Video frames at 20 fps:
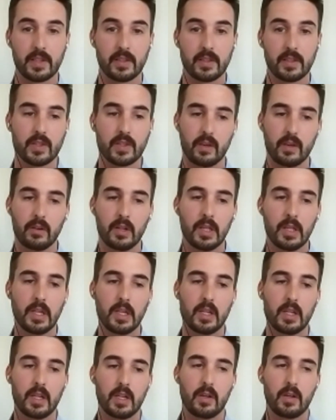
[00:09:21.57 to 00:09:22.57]
And so
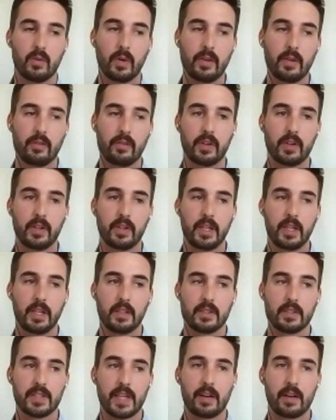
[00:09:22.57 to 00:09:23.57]
we've
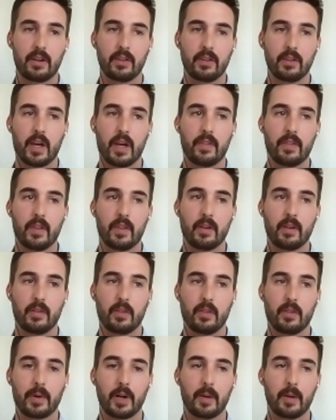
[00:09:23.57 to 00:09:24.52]
really settled on the